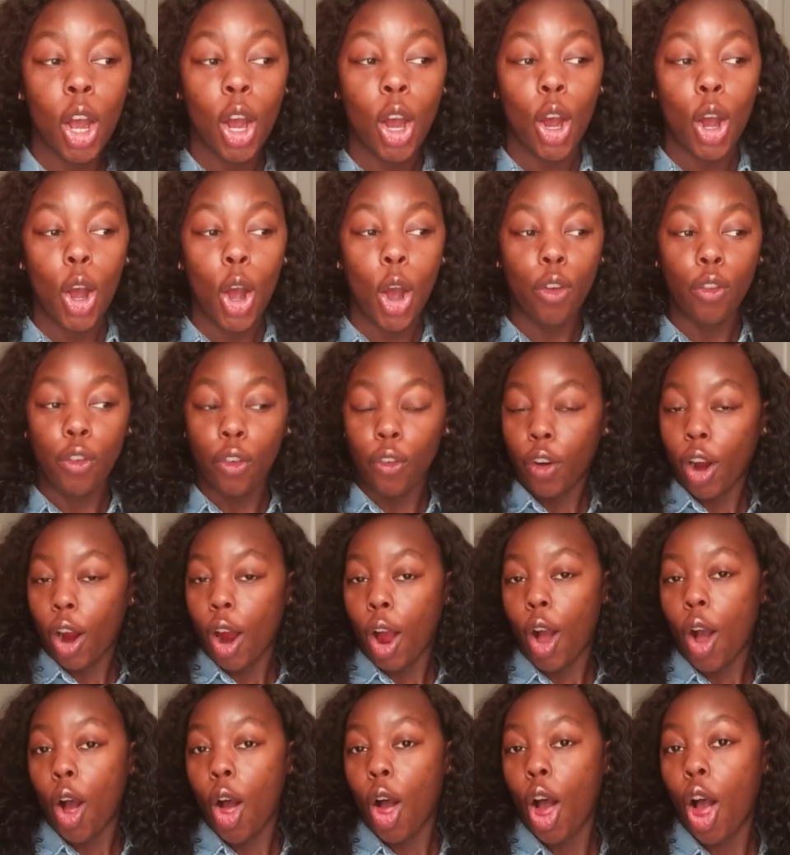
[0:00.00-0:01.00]

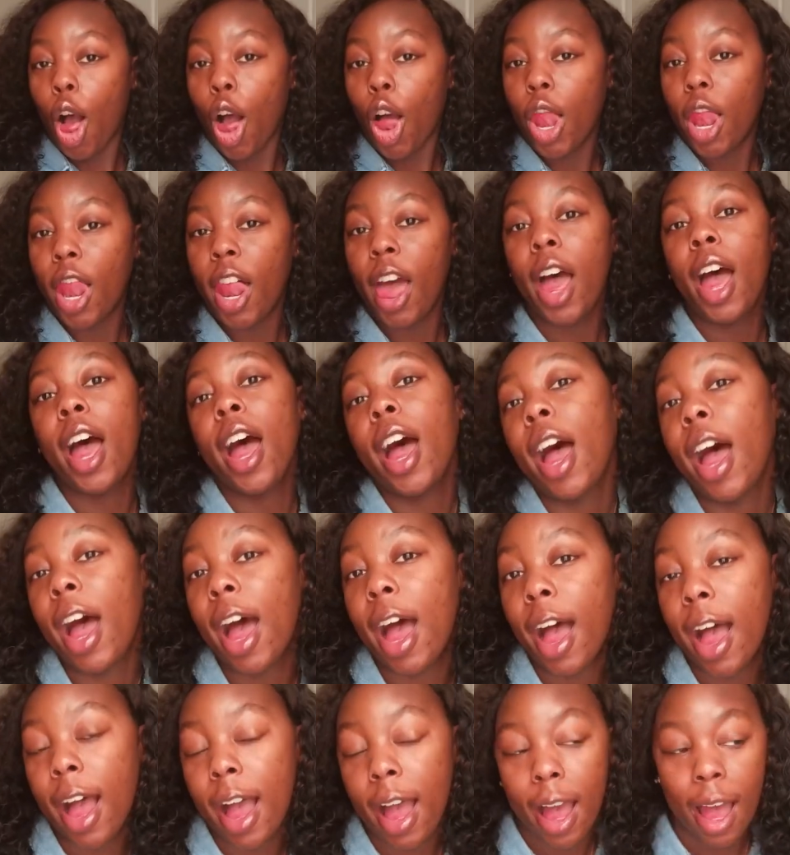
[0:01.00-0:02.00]
Overall,
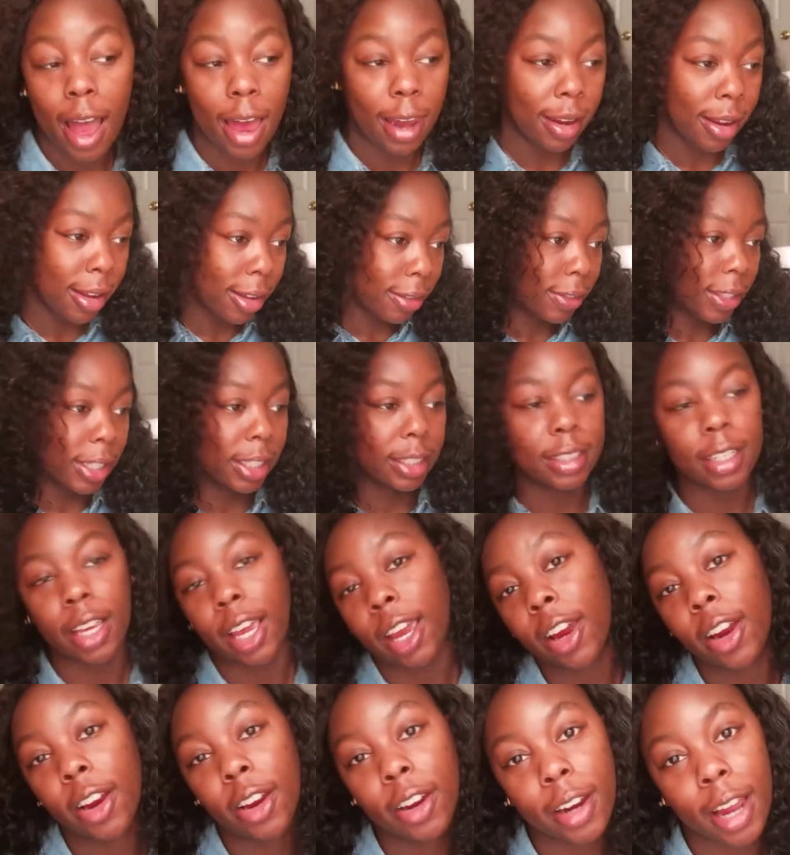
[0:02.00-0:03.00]
I love this
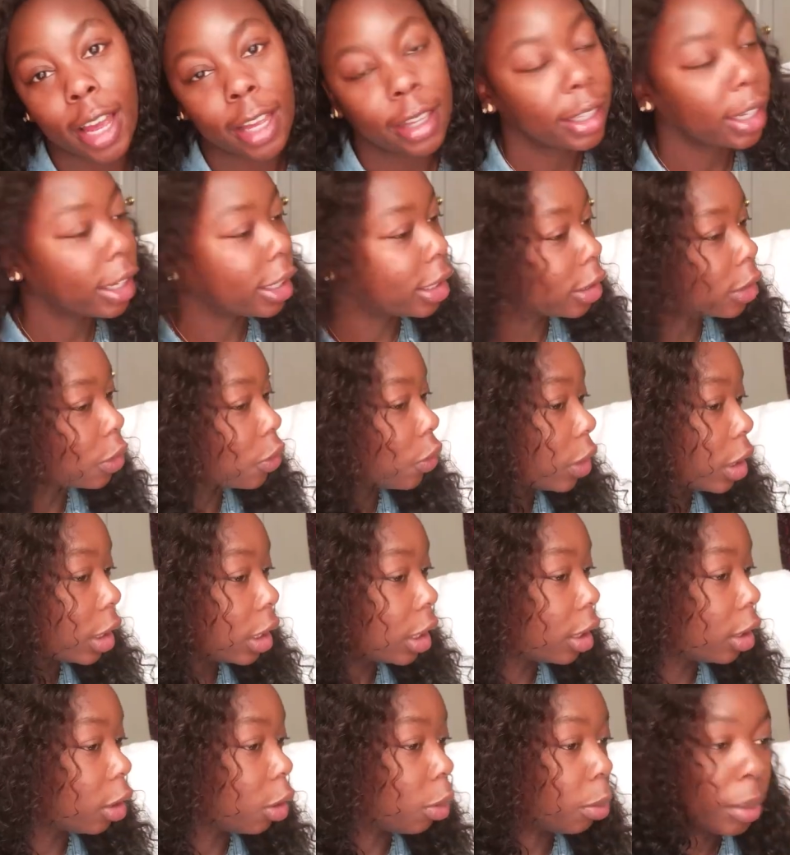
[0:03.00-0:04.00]
hair. I think it looks really
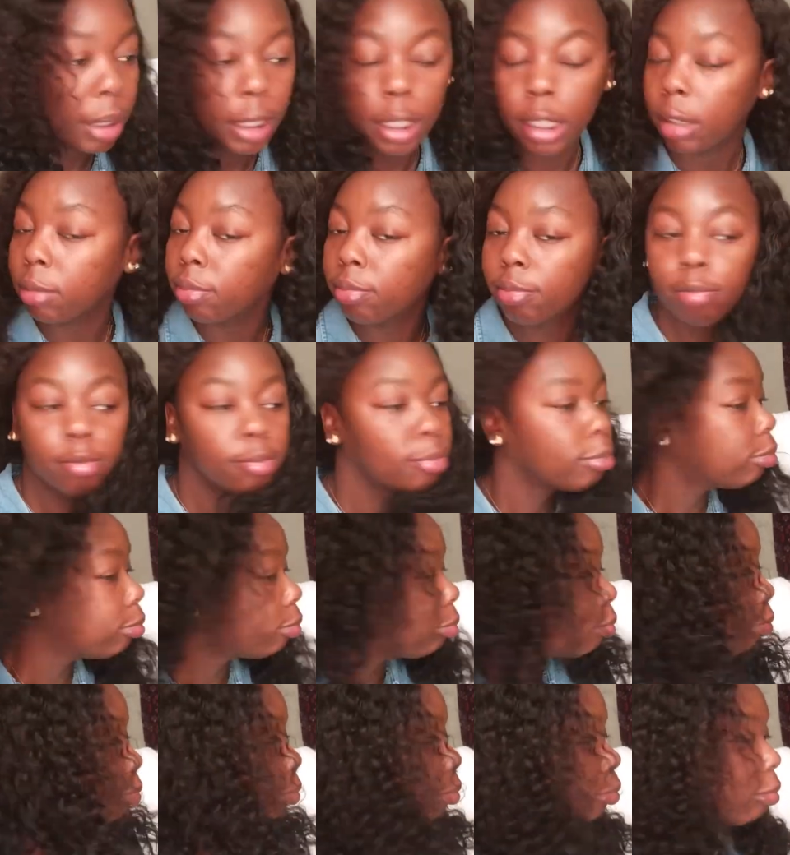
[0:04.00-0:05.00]
good on me.
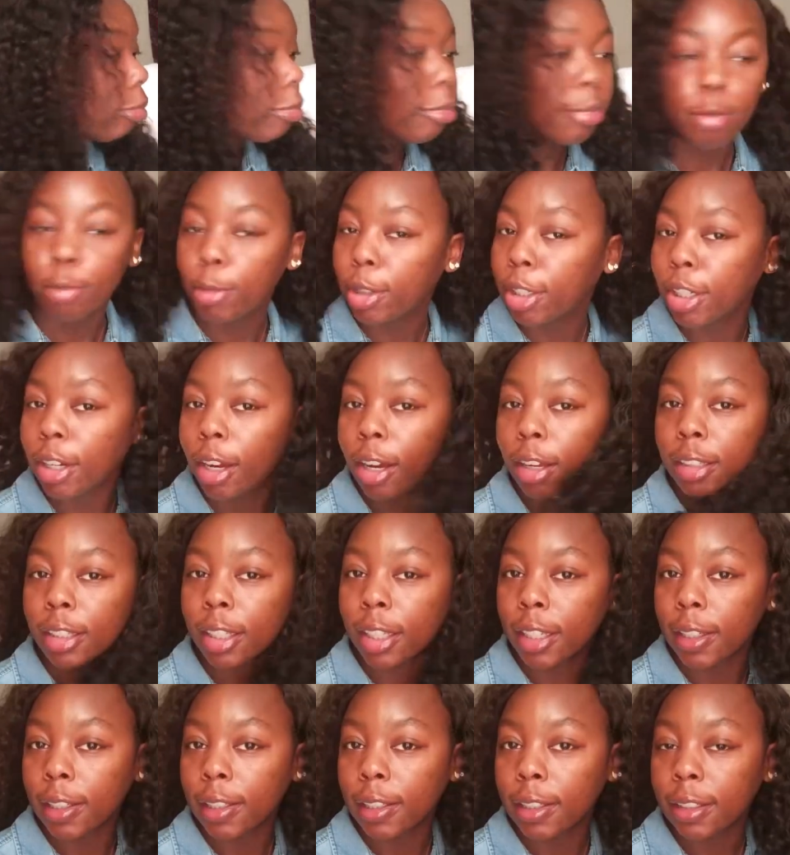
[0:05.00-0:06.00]
What y'all
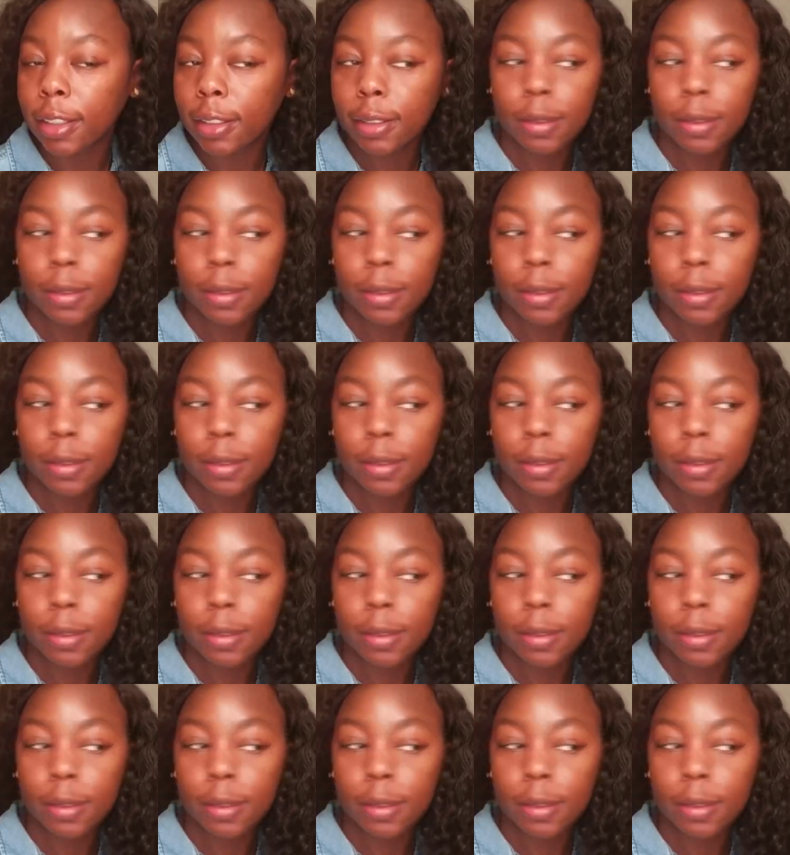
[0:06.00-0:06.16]
think?